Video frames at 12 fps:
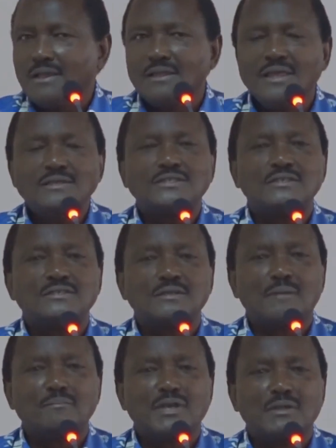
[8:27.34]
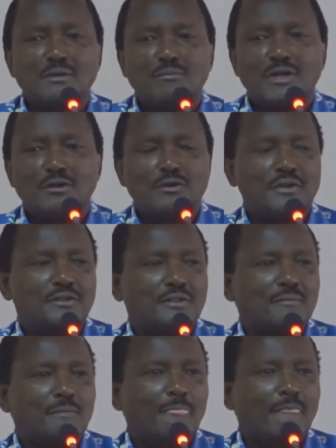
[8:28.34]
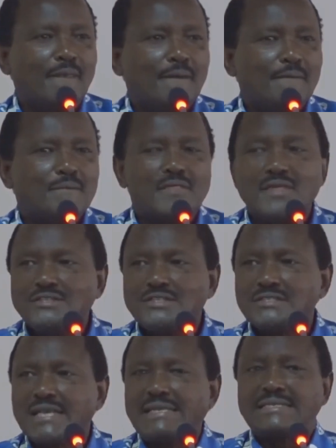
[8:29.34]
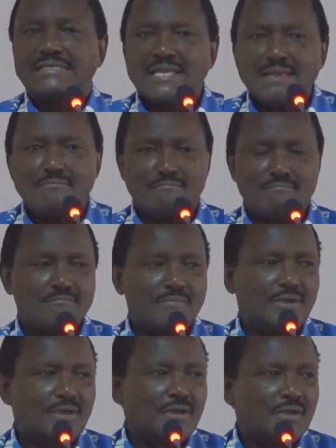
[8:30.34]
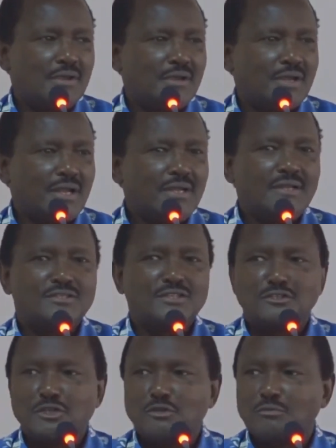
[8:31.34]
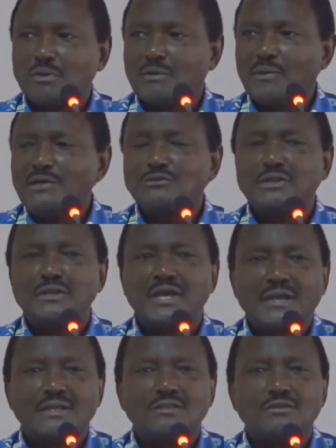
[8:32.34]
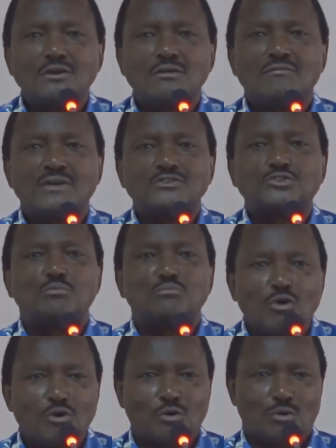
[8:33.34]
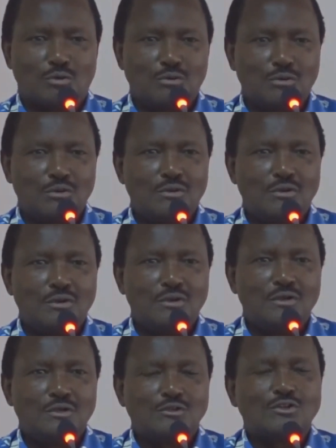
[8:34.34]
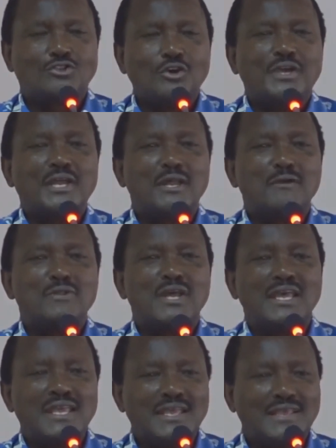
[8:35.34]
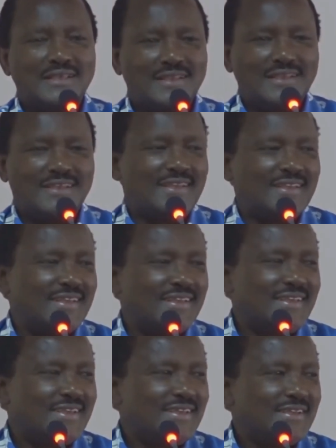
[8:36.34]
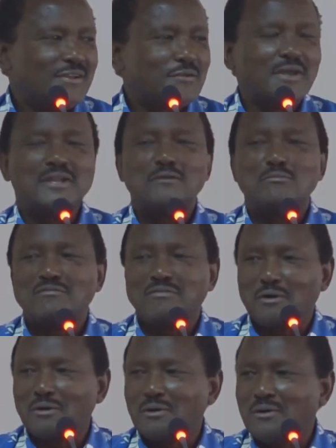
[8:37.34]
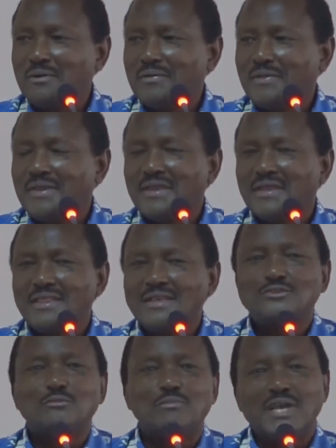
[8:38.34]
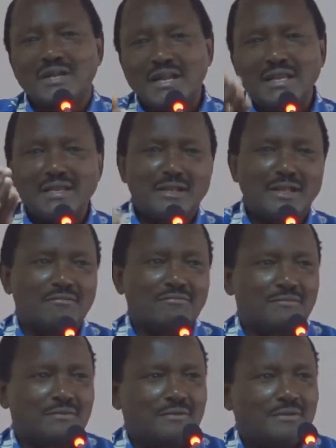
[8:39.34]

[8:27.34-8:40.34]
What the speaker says: This is the minority. But this is a team. Ladies and gentlemen, I want to encourage all of us tomorrow to talk in namna hii, to end Mavoko, this will be a rally enough.